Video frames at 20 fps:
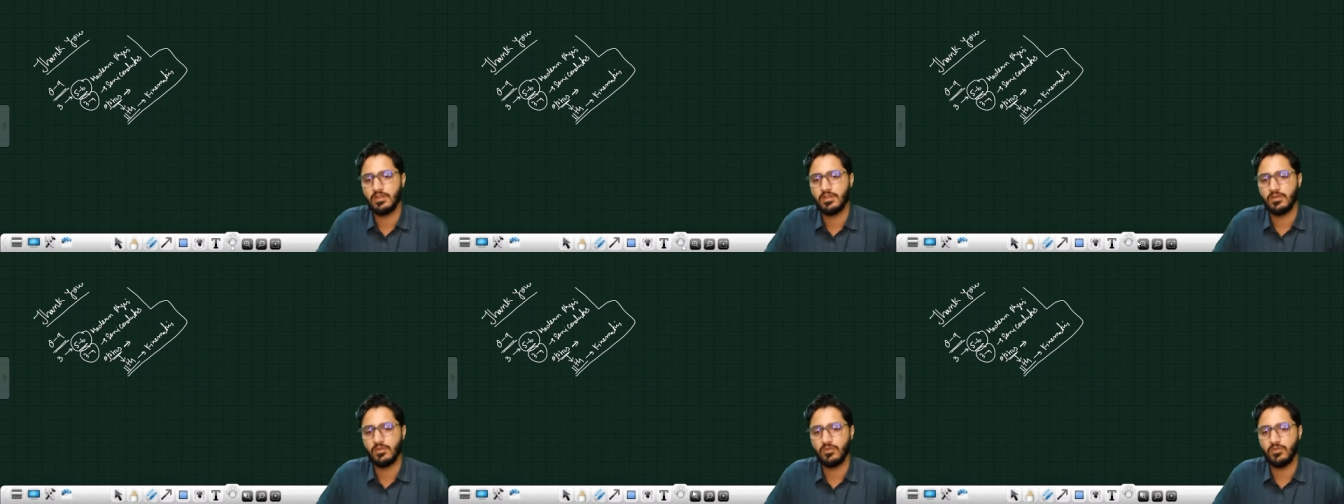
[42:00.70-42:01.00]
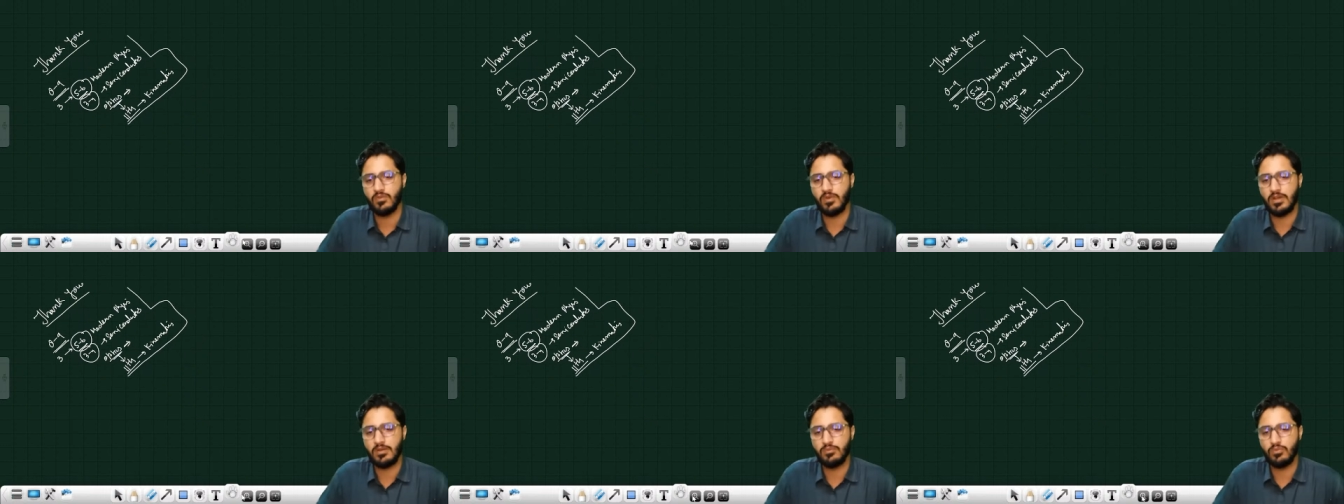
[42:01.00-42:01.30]

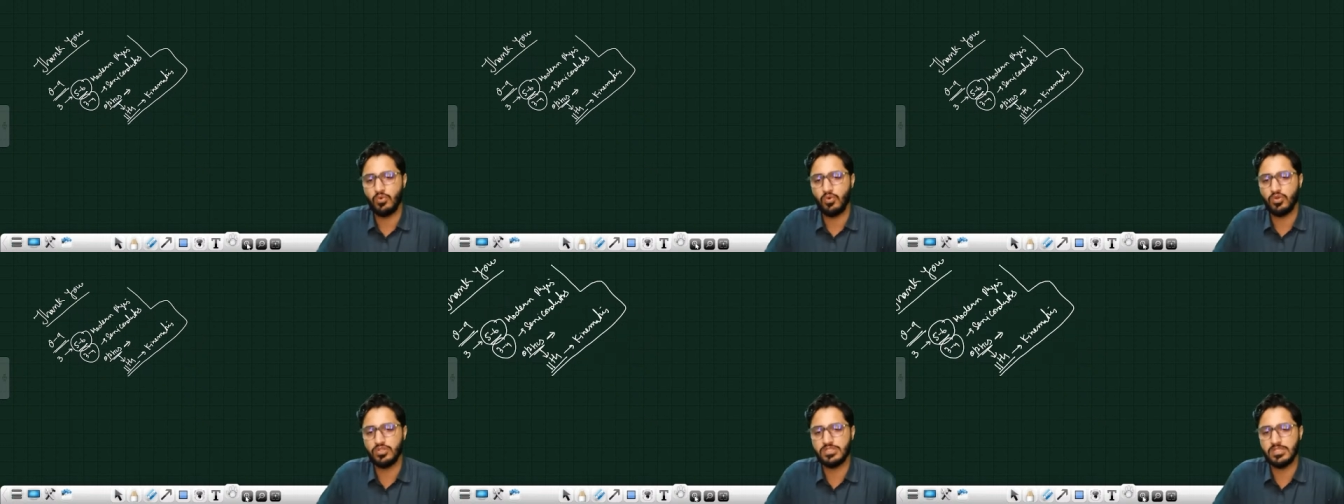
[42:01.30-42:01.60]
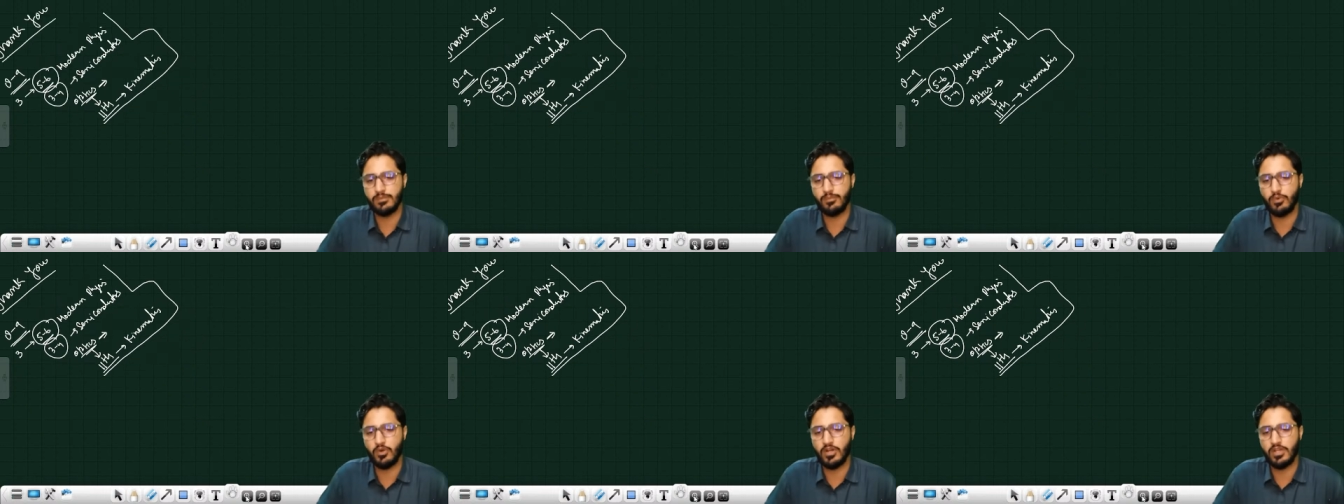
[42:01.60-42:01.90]
one most
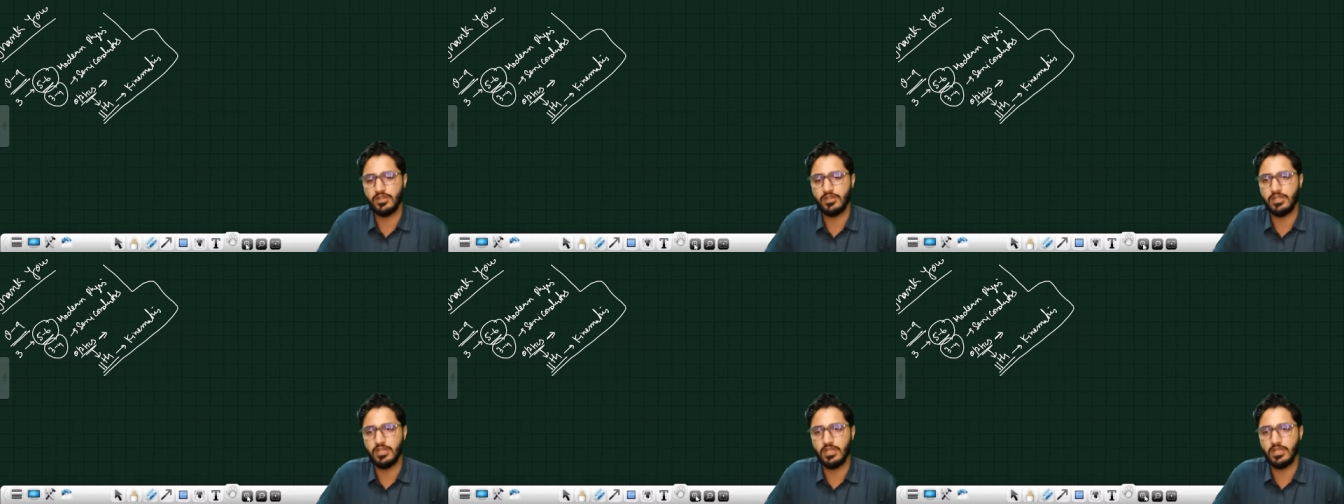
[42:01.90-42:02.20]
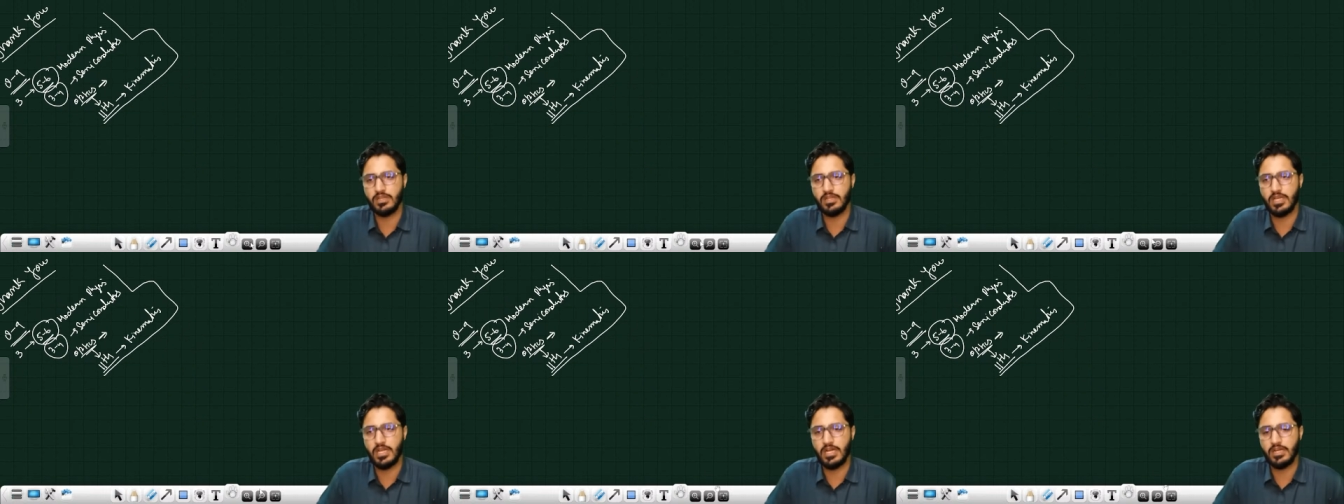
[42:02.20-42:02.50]
important
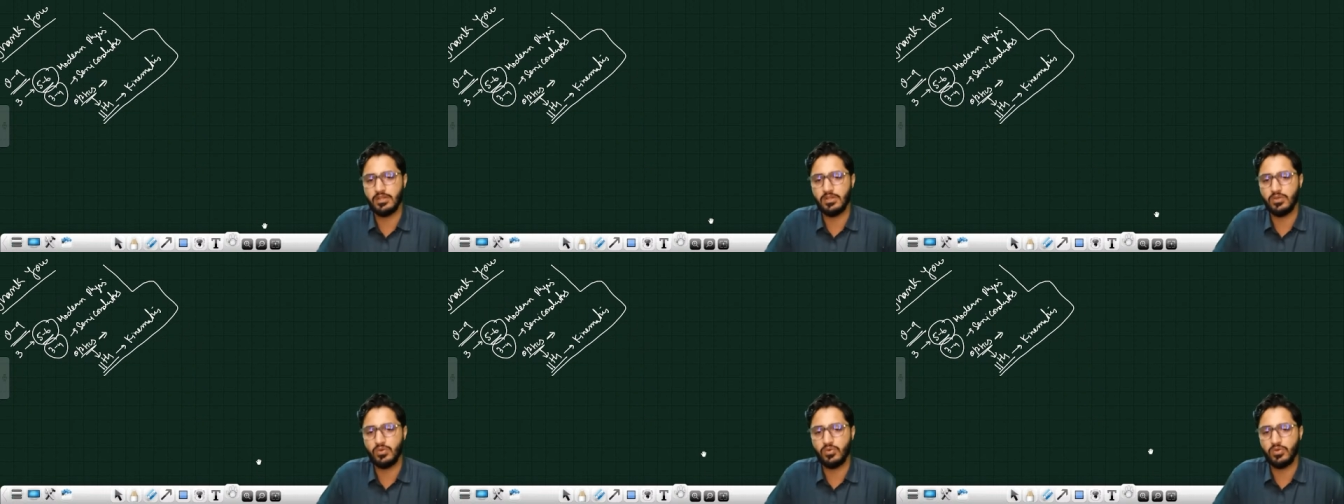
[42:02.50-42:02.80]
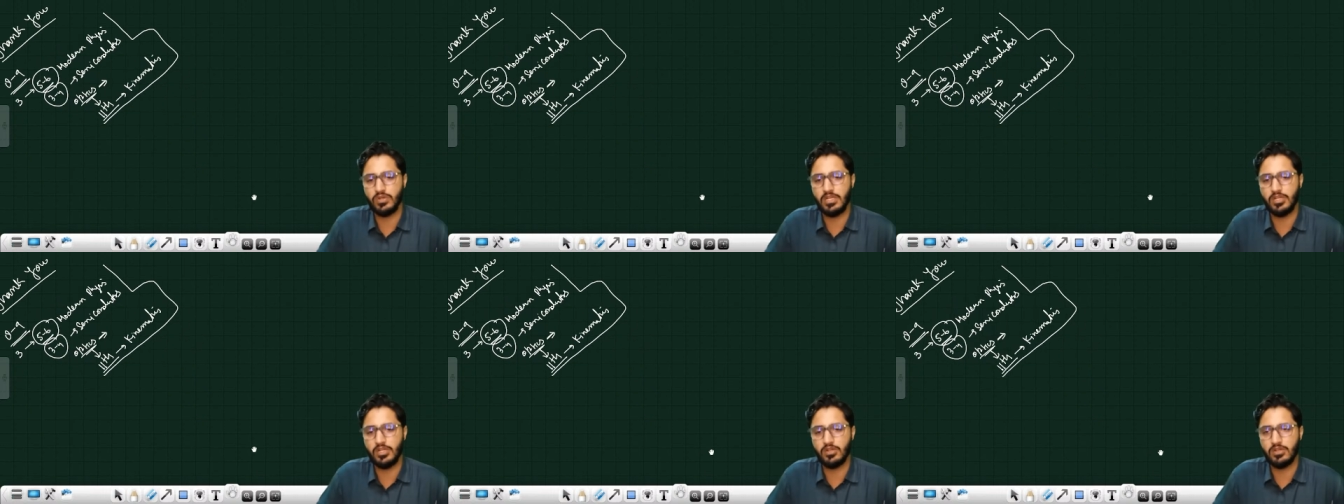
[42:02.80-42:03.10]
thing that you
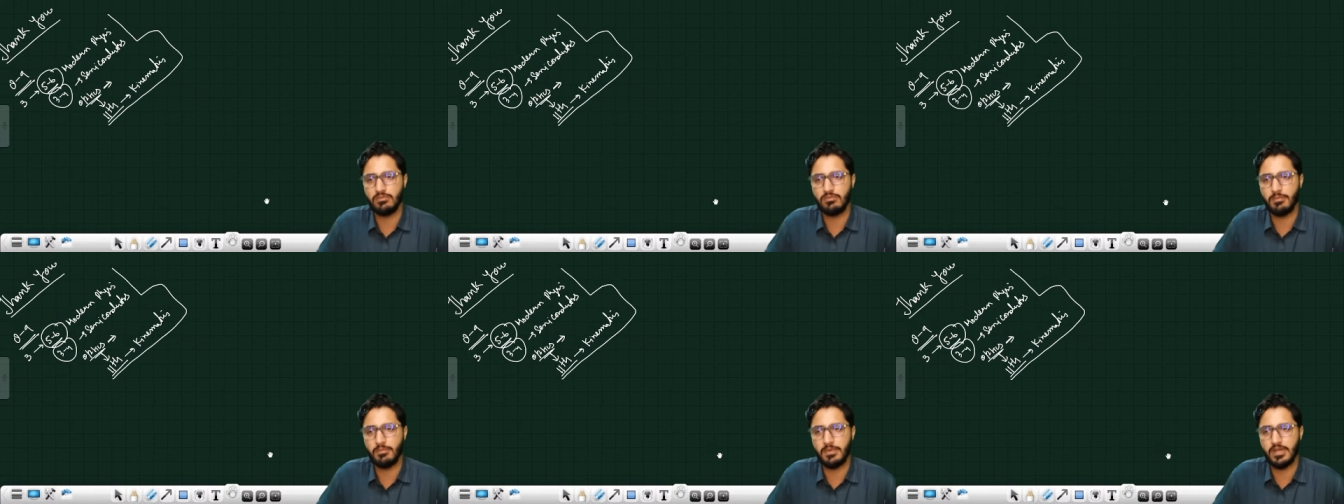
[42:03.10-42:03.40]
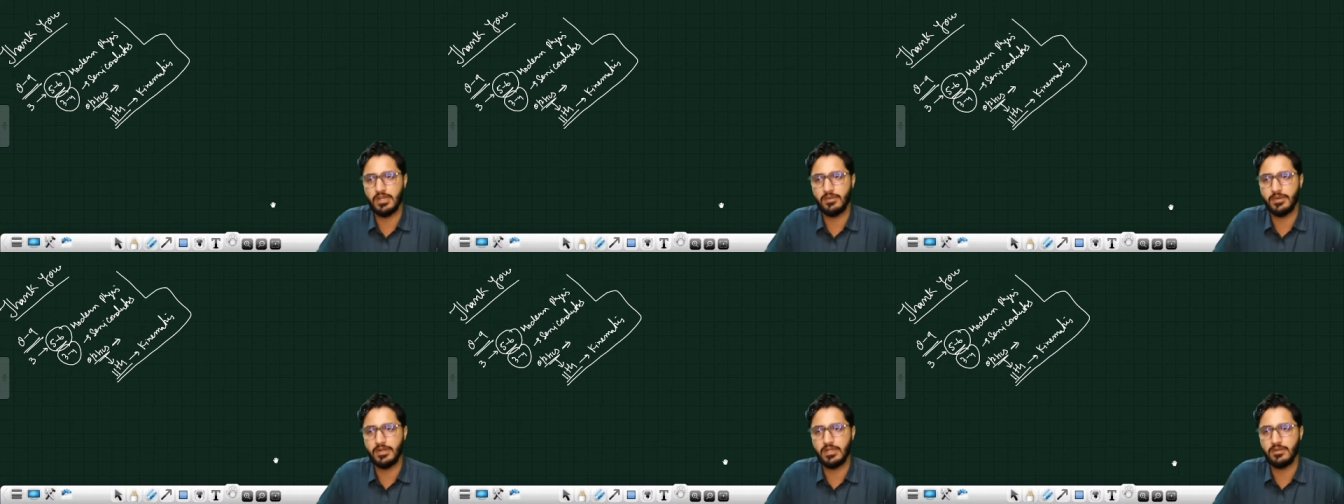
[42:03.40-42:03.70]
need to remember
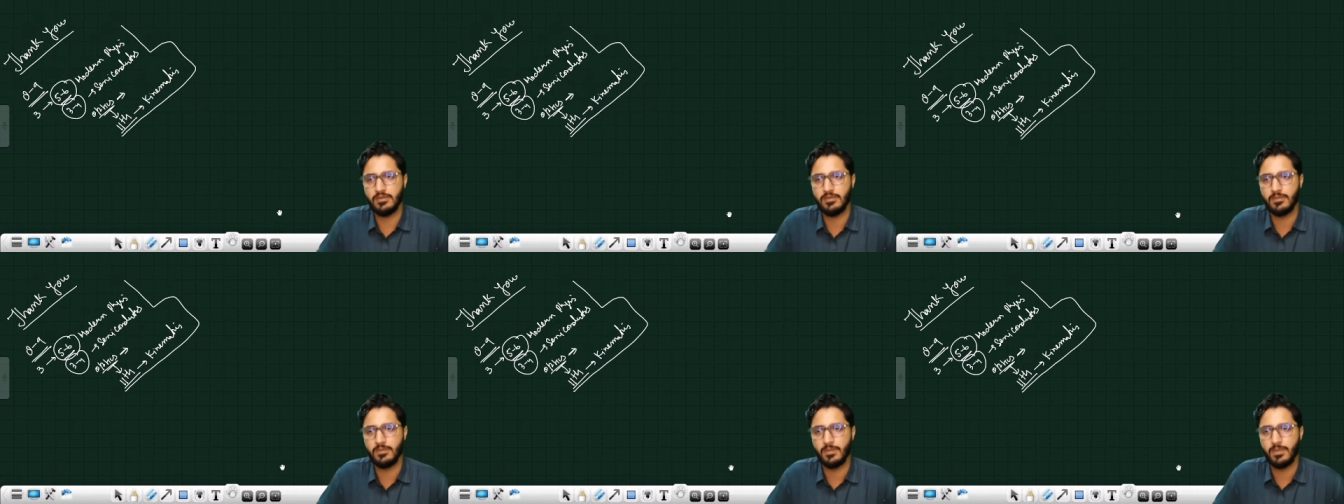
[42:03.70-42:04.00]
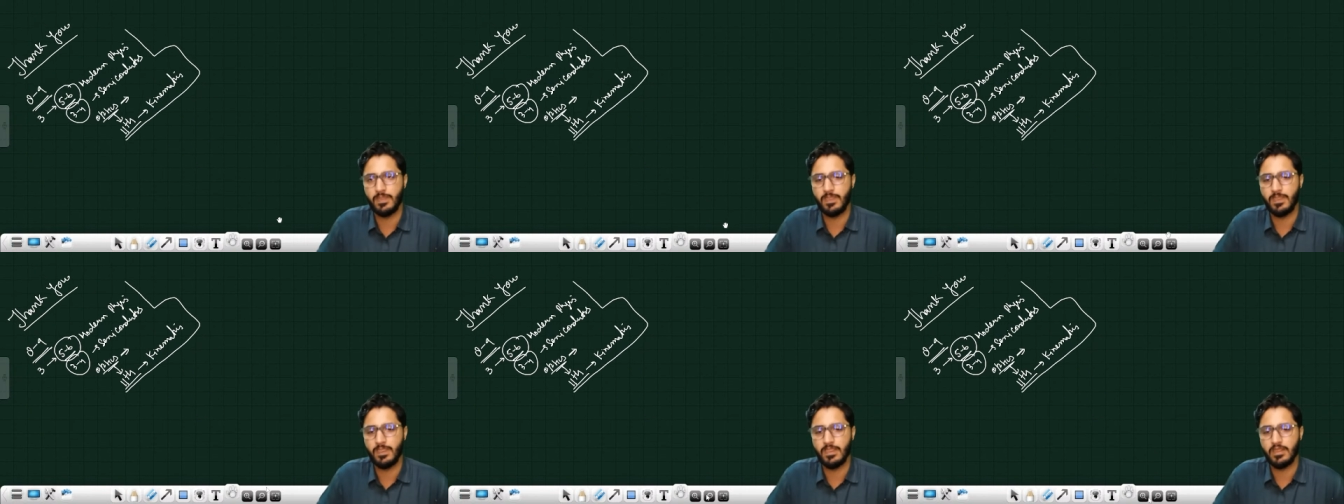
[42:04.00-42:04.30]
now, beta.
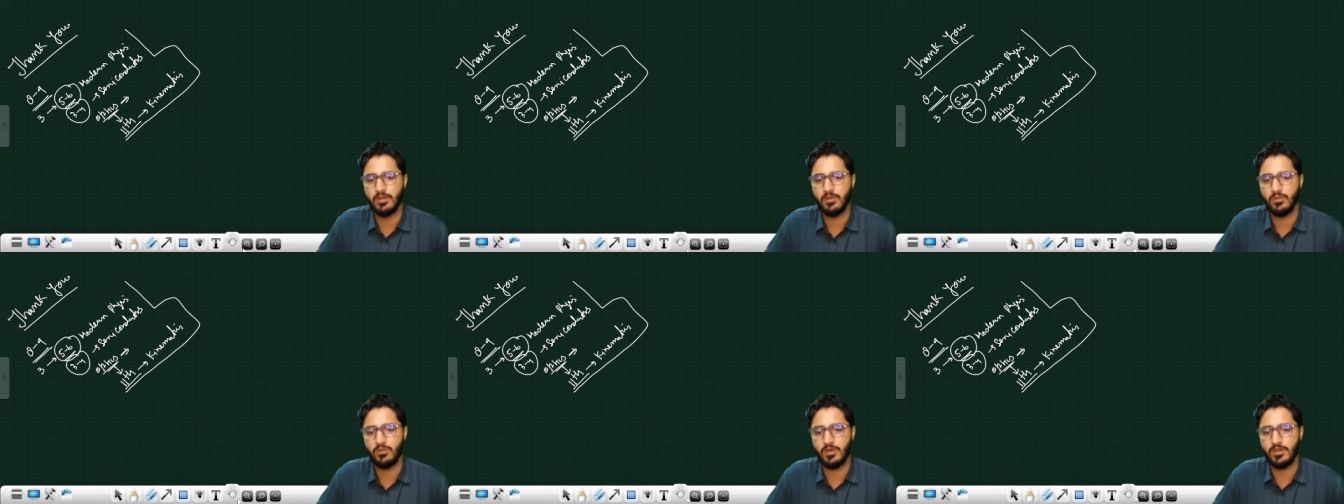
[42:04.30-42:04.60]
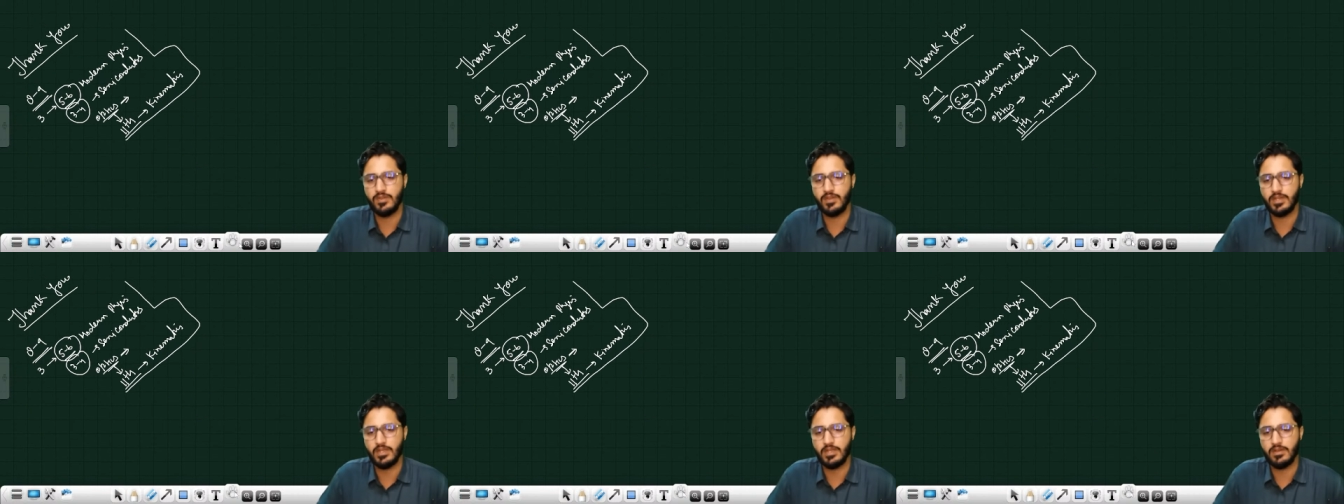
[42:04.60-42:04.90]
One second.